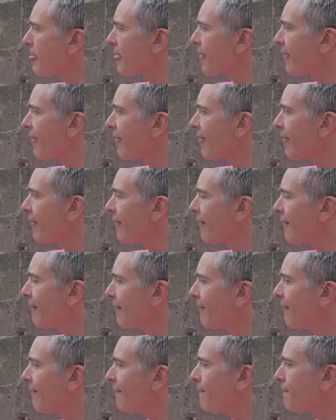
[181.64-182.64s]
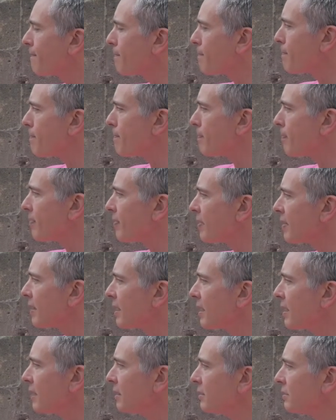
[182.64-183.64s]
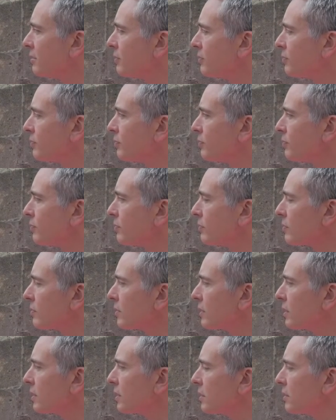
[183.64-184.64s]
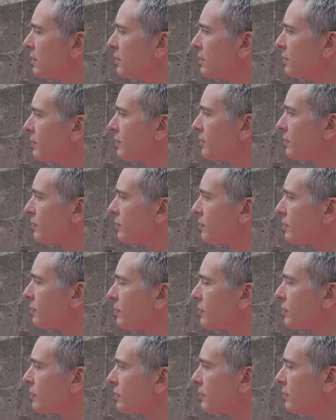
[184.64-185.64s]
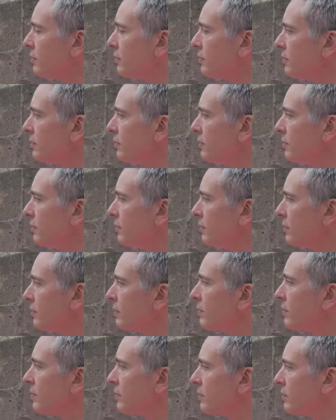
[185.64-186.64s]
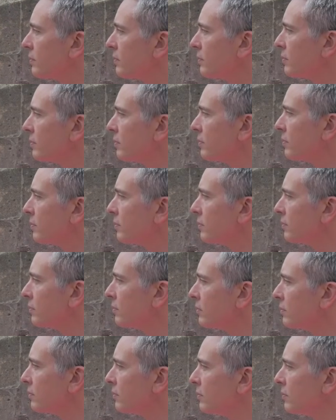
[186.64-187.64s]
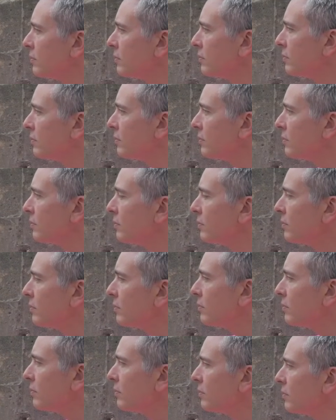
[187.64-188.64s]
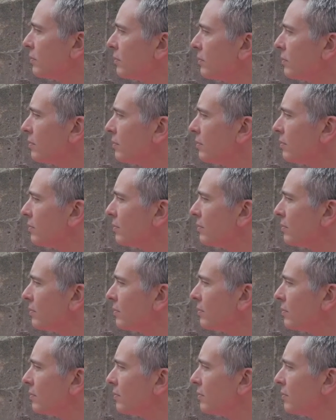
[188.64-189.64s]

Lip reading: No words are spoken by the person on screen.